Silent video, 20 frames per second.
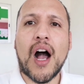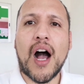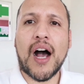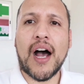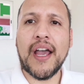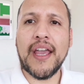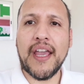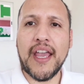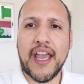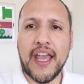
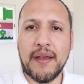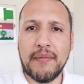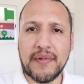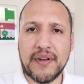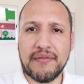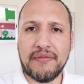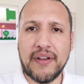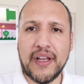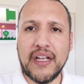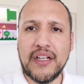I am
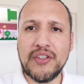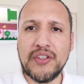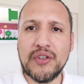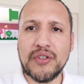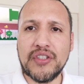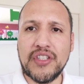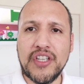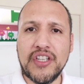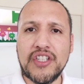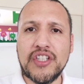Rafael,
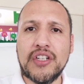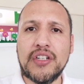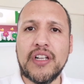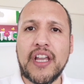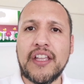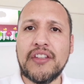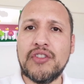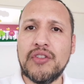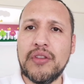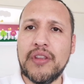your teacher,
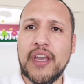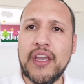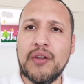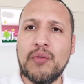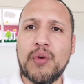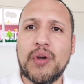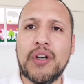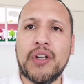and today